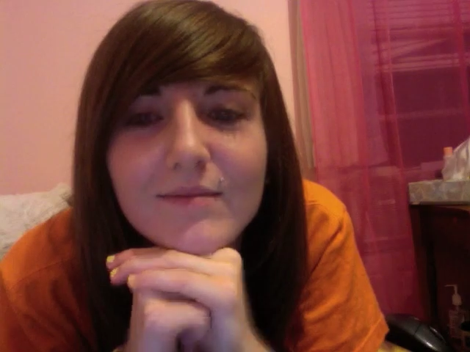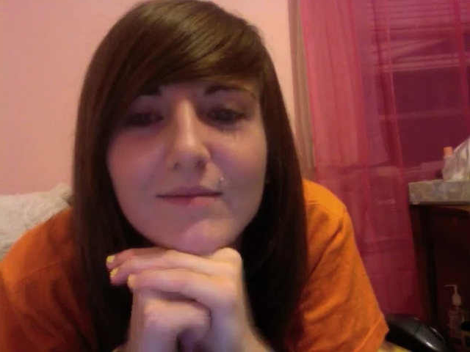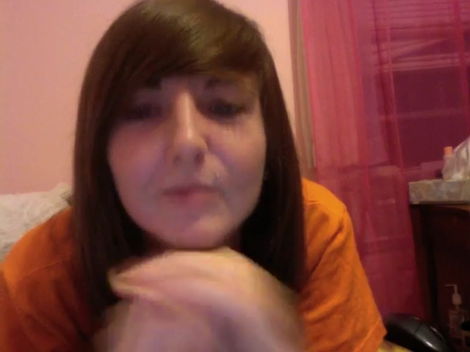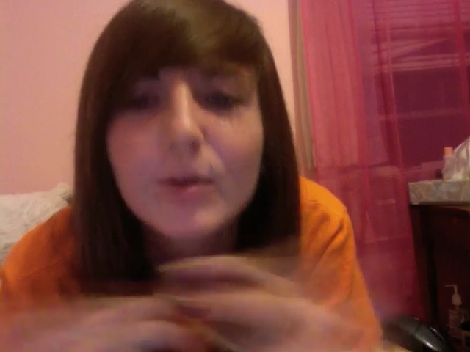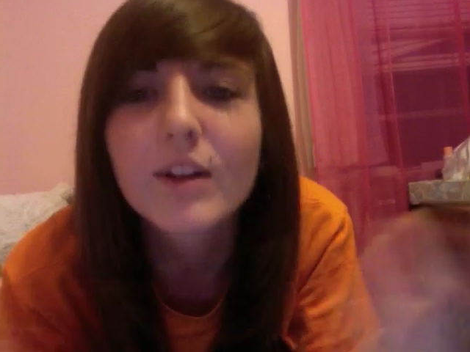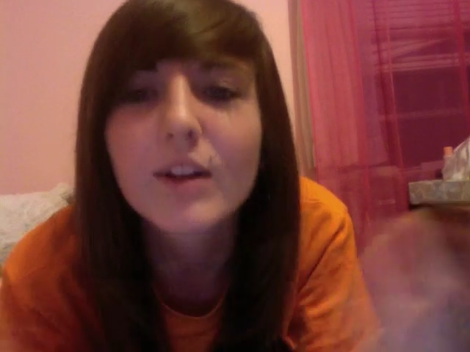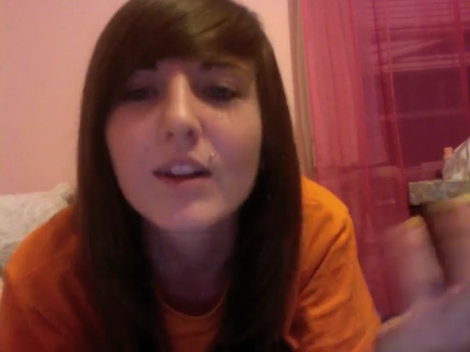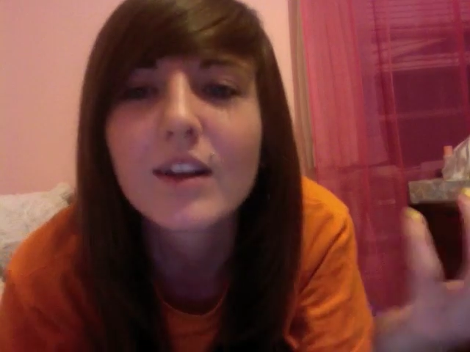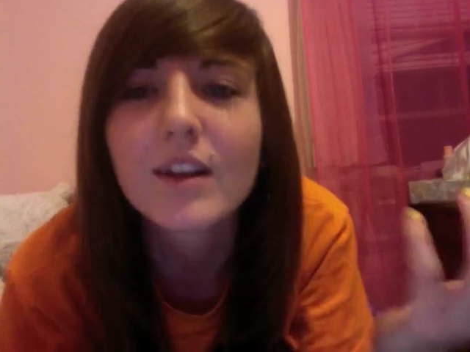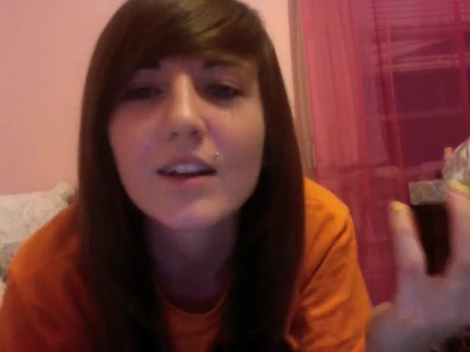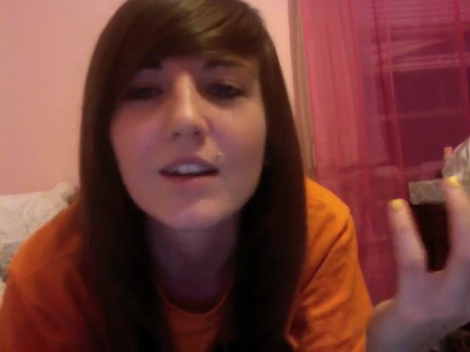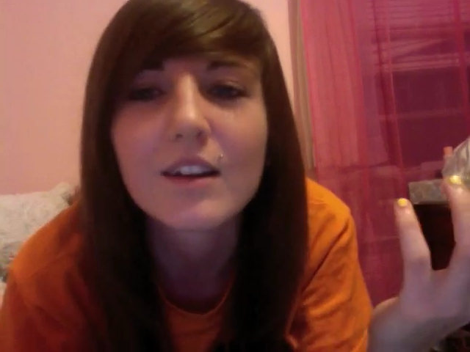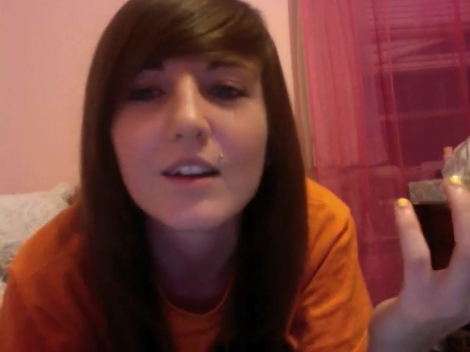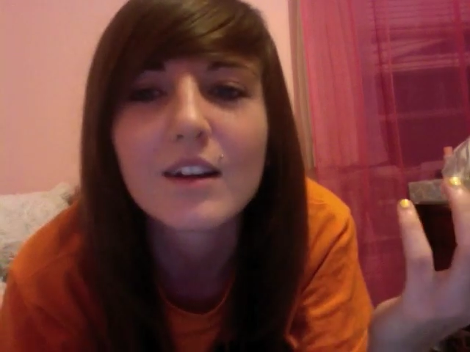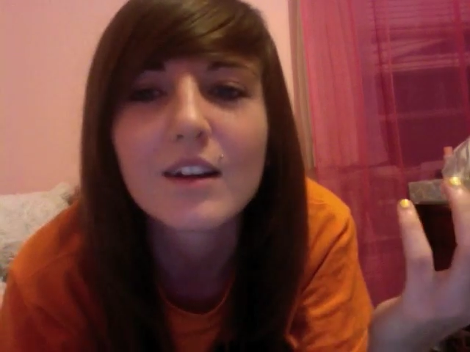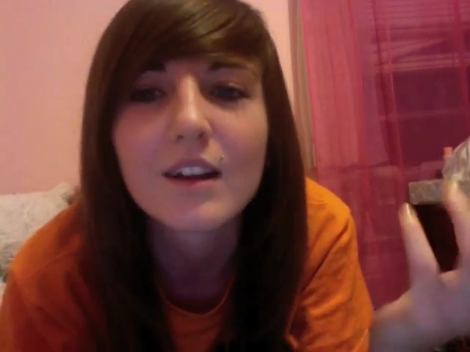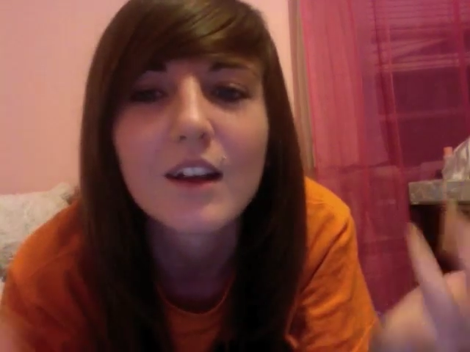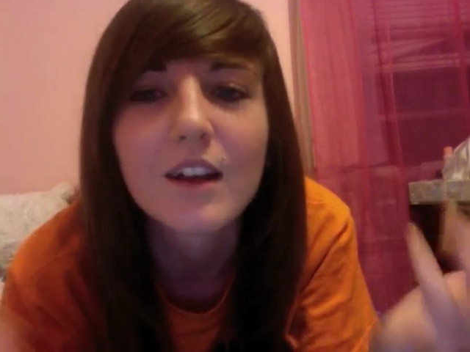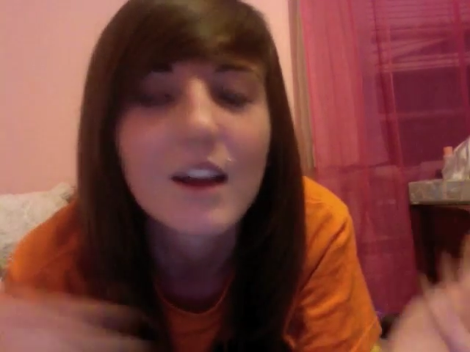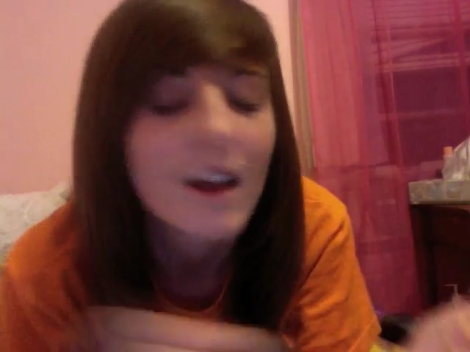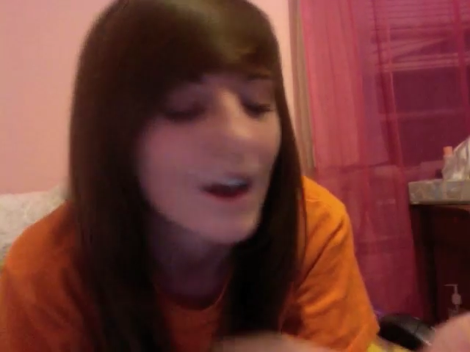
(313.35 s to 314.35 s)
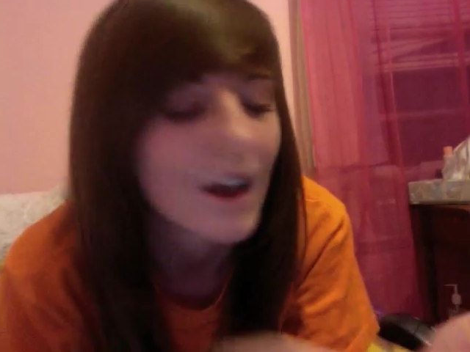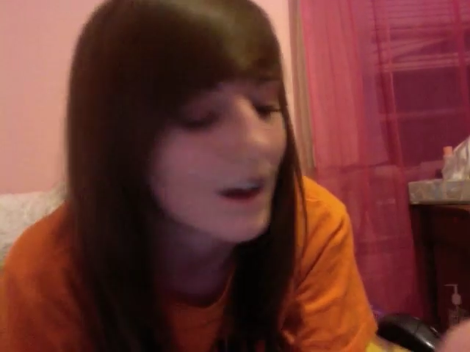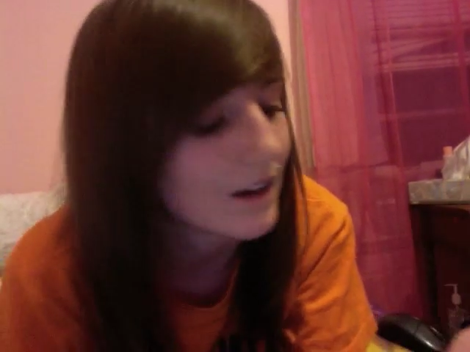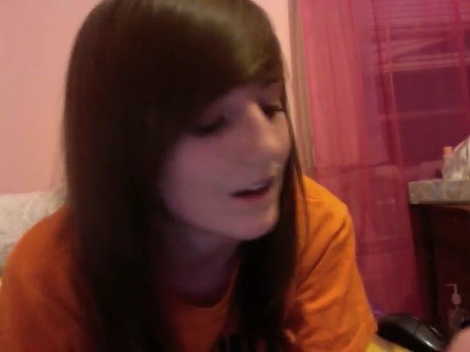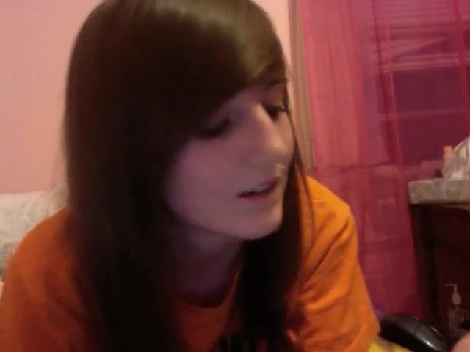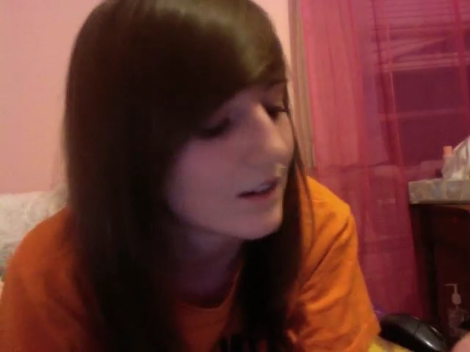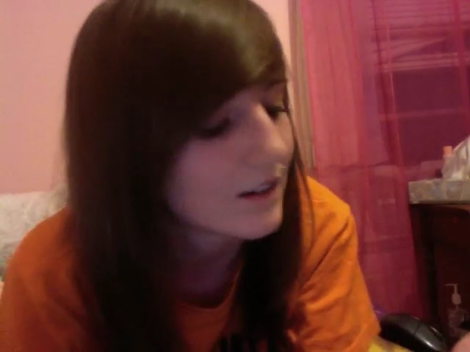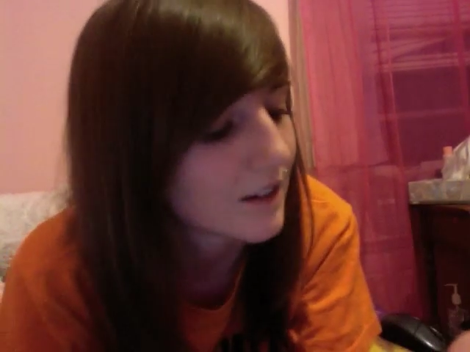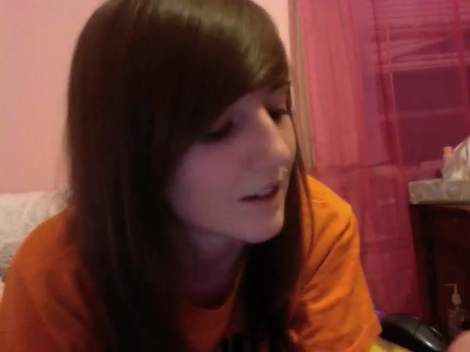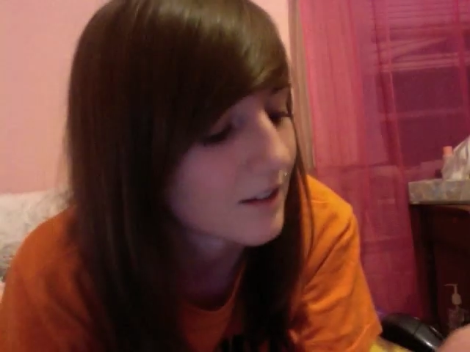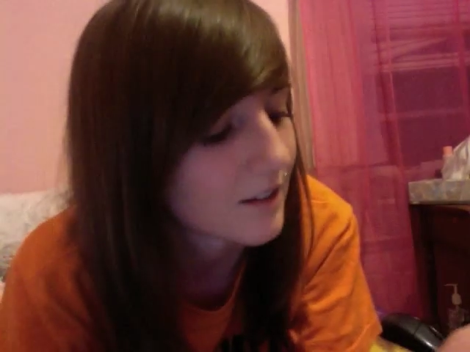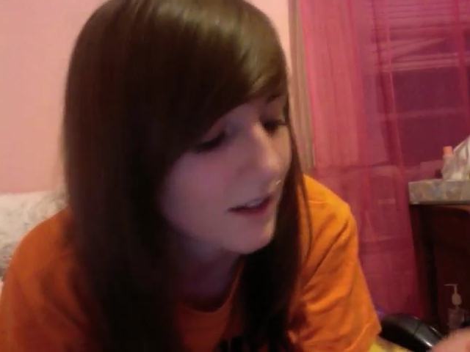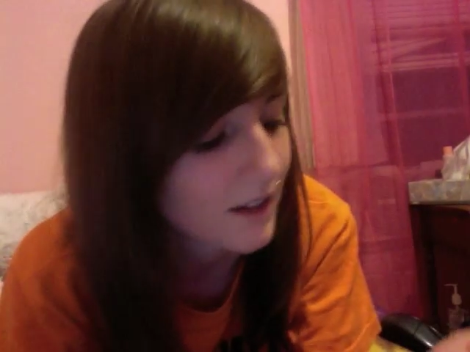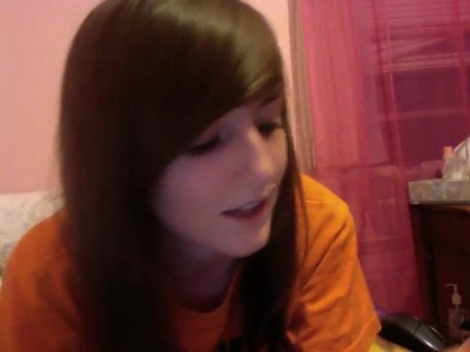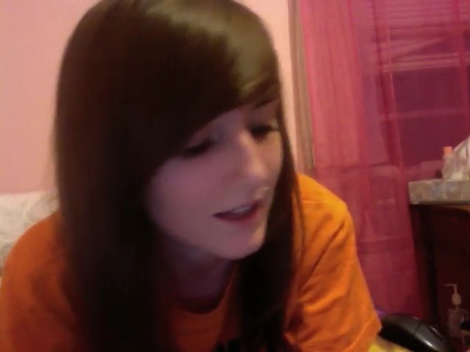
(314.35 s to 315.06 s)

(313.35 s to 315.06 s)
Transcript: But, like, I don't know.